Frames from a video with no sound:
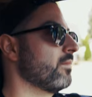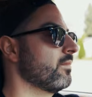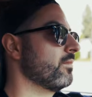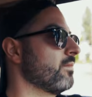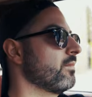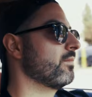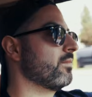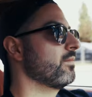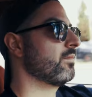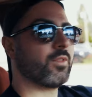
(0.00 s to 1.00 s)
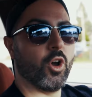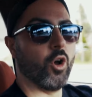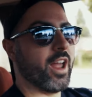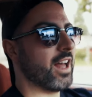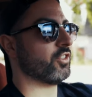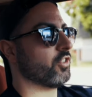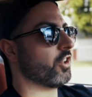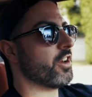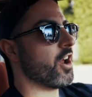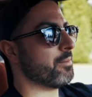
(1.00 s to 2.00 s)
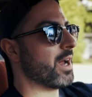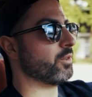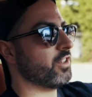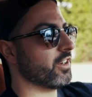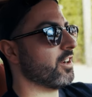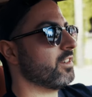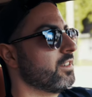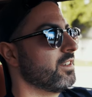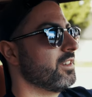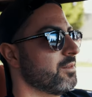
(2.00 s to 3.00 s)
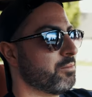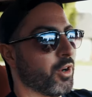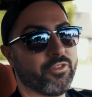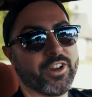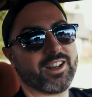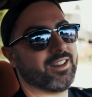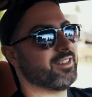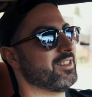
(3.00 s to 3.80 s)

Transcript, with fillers: camera car, huh? Oh yeah, this is good. Not bouncy at all. Perfect.